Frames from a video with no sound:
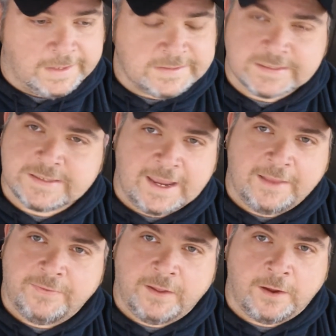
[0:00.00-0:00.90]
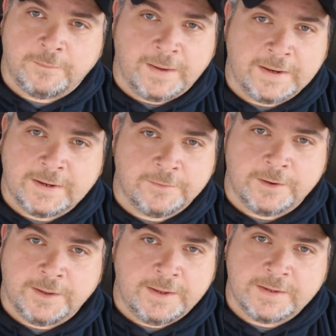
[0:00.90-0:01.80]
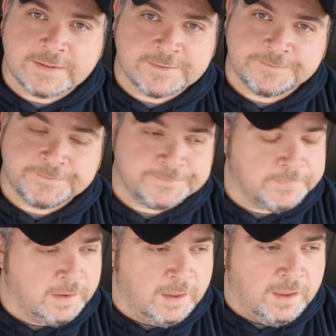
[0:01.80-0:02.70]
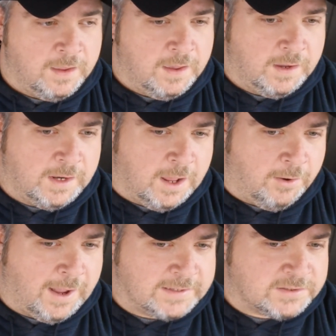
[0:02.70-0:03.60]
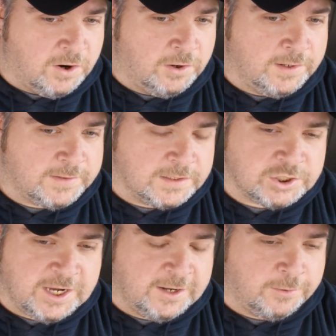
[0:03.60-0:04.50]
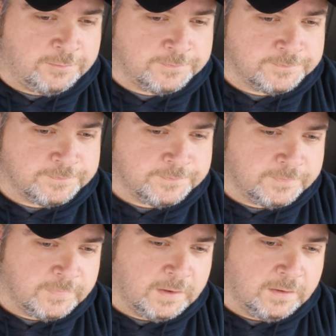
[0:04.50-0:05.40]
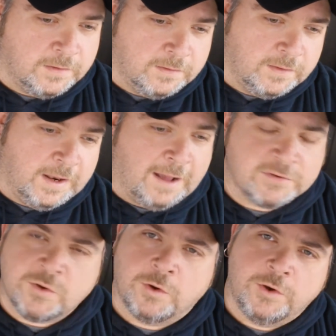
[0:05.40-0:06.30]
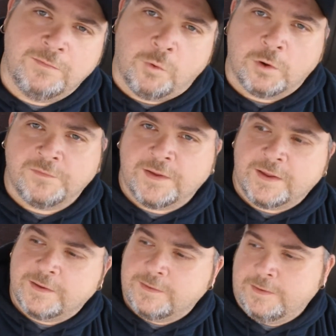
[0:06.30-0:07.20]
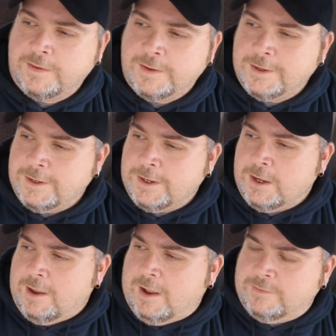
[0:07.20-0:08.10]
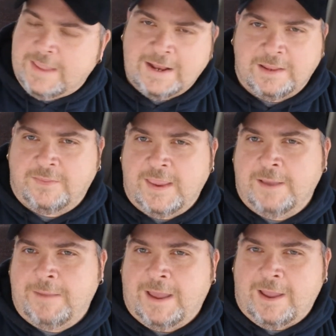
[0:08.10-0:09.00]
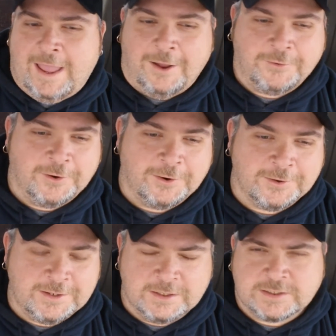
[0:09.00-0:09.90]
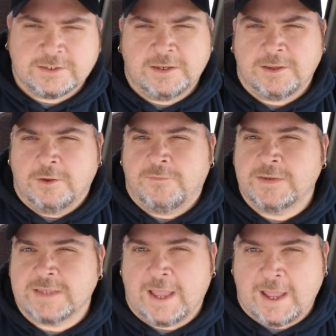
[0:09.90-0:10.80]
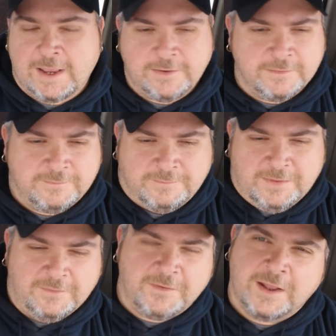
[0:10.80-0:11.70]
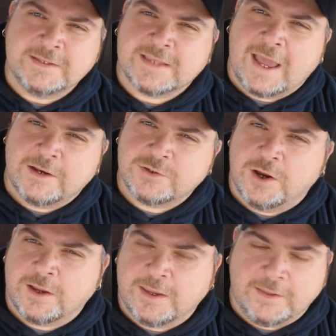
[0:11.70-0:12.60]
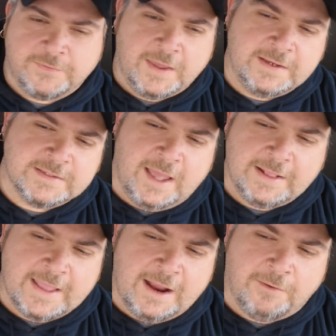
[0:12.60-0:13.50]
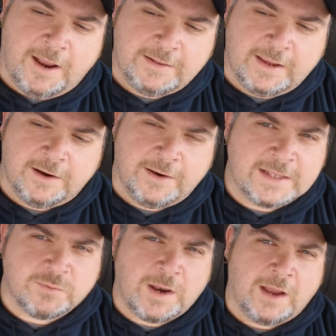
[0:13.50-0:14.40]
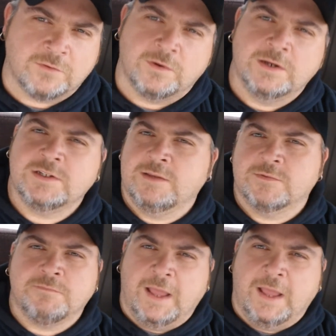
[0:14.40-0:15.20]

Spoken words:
It's a sad thought, man. It really is. You know, I started this channel, and I was going to do more of a daily thing about how trucking, you know, just the goofy side, the fun side of trucking and things like that right there. That's what I originally was